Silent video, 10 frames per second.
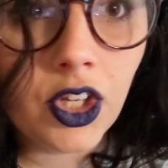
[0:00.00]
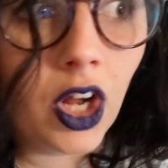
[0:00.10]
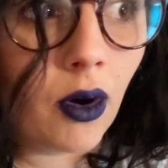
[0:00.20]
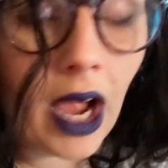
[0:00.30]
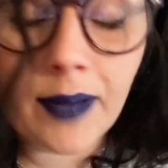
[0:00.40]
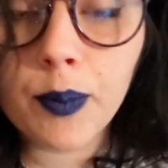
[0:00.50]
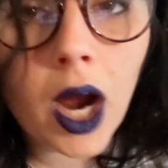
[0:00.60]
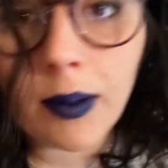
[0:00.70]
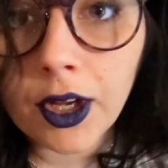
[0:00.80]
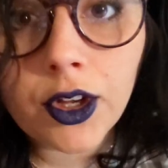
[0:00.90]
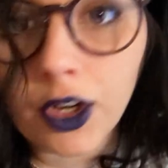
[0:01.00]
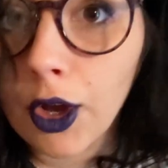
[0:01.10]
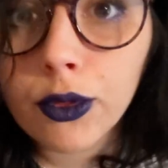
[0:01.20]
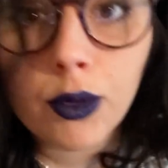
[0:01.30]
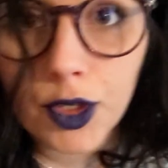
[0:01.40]
I probably
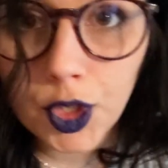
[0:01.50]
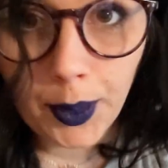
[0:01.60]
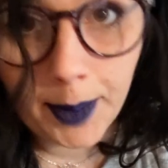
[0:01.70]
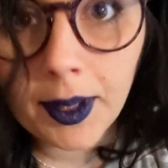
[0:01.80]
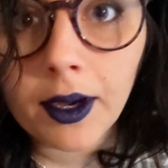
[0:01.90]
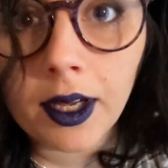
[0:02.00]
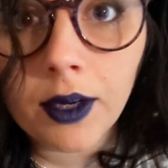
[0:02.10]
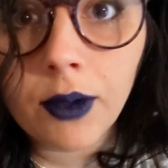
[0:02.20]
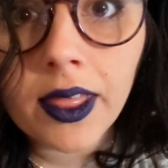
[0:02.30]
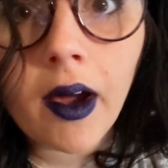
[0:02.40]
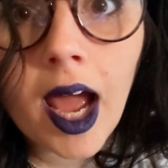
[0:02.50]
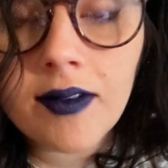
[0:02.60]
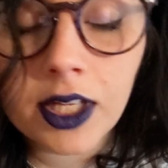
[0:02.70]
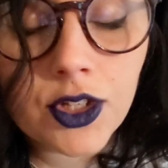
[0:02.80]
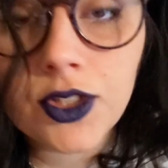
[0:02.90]
couldn't go through a 2-week period without
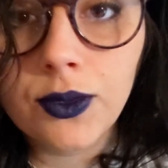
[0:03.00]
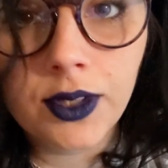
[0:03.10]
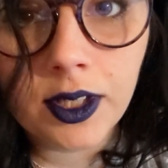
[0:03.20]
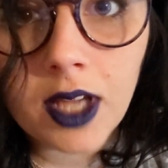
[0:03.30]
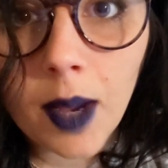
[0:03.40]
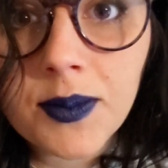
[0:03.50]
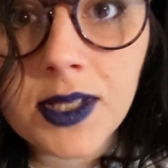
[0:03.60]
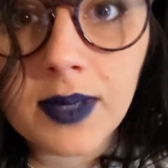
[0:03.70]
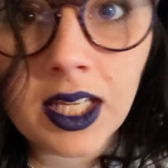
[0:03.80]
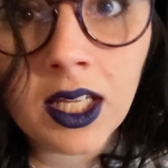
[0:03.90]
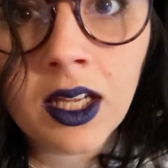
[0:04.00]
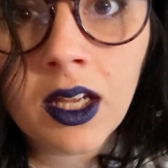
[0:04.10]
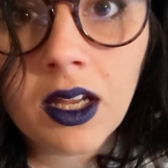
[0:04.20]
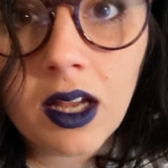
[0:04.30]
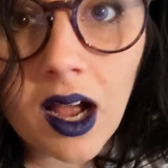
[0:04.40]
having a student come to me
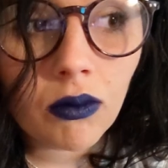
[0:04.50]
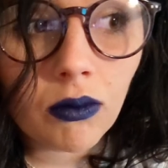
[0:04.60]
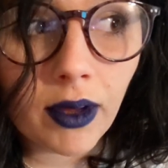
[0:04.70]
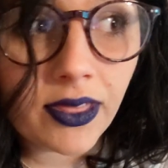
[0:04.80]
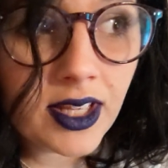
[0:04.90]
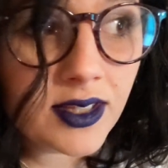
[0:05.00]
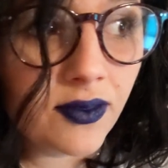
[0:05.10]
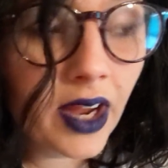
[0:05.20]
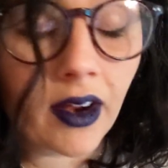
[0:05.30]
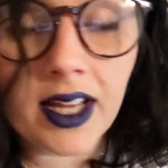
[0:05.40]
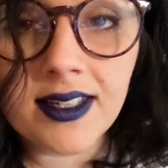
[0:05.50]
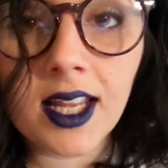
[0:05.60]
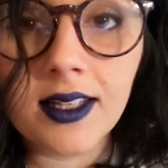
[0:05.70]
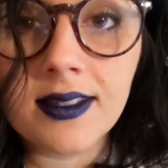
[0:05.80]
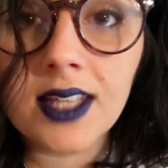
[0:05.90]
with these very
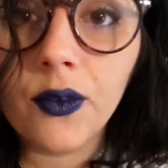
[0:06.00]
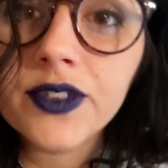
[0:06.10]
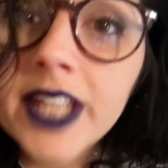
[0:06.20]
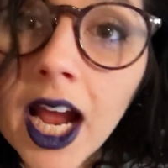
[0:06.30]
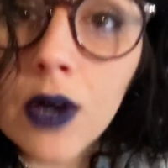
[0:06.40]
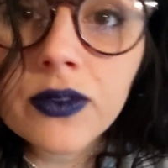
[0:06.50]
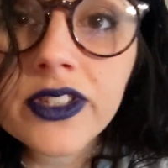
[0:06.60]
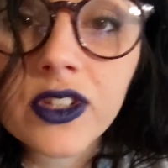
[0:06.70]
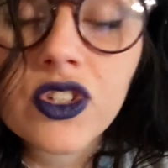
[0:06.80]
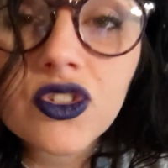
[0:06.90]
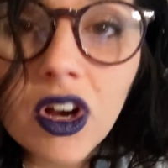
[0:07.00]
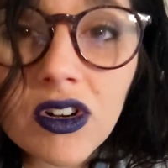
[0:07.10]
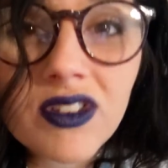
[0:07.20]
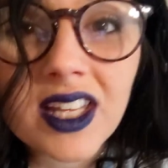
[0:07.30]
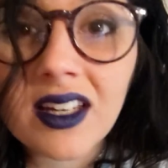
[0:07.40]
intense self-doubts and
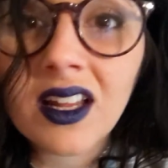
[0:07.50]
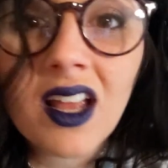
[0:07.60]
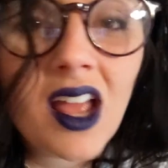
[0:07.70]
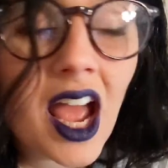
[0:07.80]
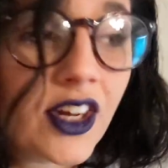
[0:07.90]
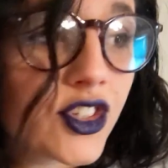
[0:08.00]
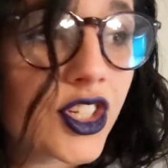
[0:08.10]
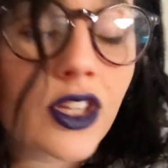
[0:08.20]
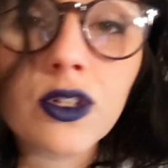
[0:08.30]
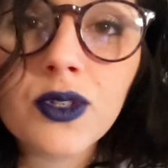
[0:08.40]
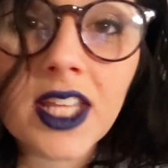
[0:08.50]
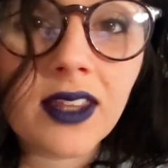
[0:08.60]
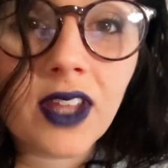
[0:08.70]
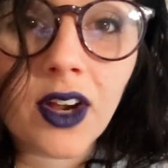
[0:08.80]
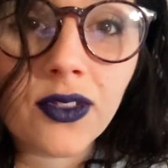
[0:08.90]
struggles and just
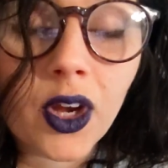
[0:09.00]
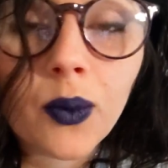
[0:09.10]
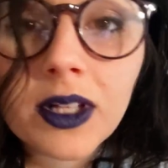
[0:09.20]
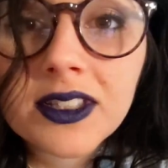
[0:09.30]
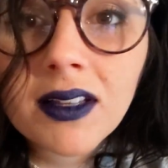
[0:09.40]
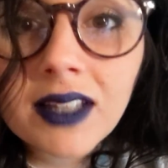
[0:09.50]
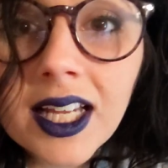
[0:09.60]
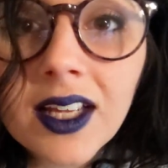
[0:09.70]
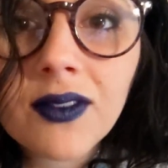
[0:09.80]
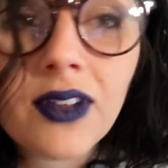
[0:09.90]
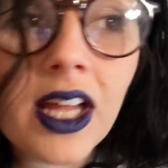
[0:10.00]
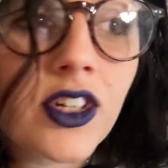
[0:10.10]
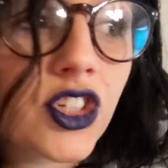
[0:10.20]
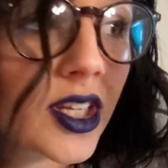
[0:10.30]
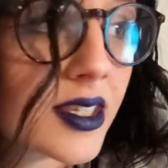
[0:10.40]
losing their will to live,
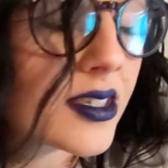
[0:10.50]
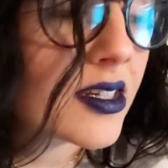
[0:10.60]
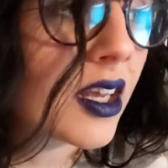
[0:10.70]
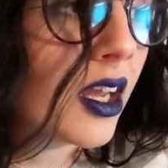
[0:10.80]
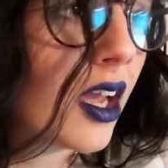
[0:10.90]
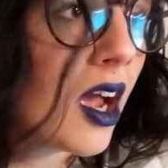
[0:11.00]
and just